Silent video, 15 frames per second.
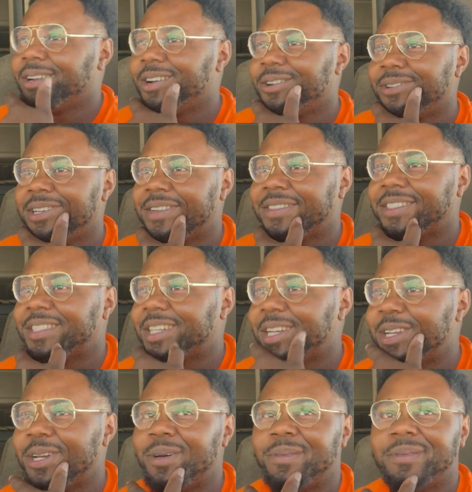I don't never shut
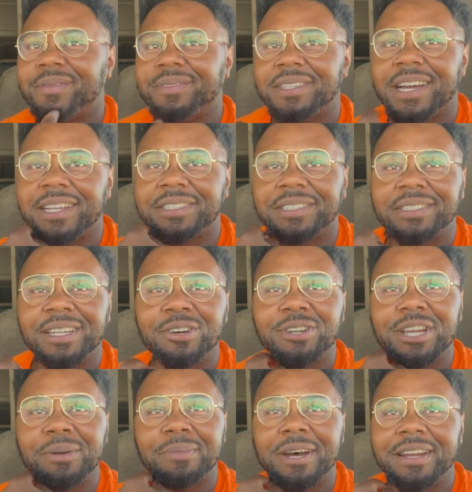up. Y'all should know
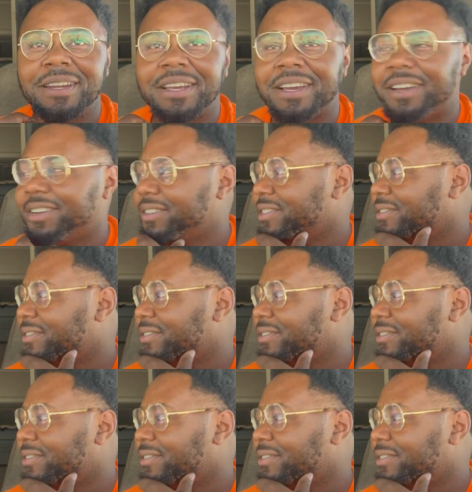that by now.